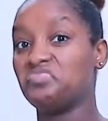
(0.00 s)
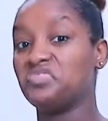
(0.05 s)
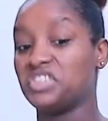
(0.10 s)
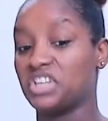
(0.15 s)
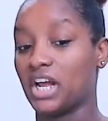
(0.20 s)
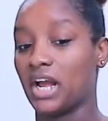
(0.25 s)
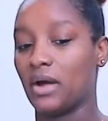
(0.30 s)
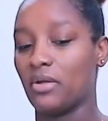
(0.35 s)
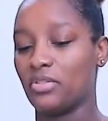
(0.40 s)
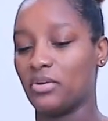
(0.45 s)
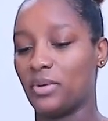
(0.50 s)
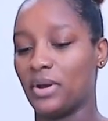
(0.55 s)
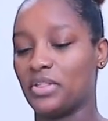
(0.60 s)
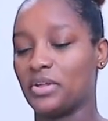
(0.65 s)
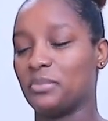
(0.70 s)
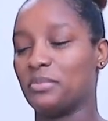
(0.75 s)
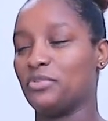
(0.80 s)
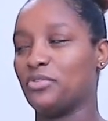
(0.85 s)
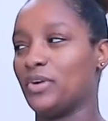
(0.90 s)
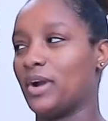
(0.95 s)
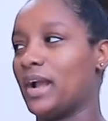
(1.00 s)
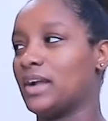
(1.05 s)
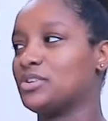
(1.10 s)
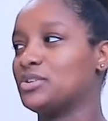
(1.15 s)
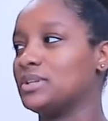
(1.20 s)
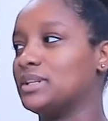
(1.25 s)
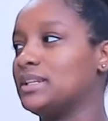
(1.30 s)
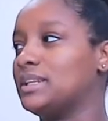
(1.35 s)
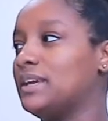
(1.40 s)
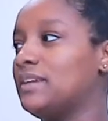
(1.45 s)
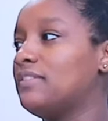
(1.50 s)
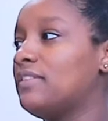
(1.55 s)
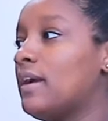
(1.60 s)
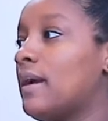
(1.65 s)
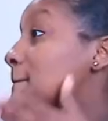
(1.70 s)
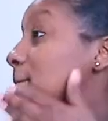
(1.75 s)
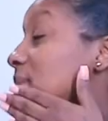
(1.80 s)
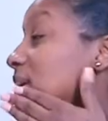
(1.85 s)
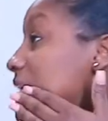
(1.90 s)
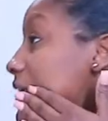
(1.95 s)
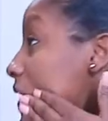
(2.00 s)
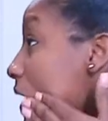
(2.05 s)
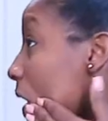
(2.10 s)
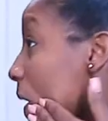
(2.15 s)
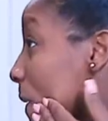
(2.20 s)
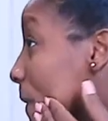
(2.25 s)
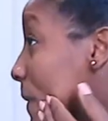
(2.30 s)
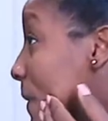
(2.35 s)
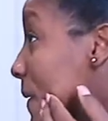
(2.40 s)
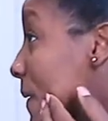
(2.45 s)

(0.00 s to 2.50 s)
check out the weather before I actually leave. But uh,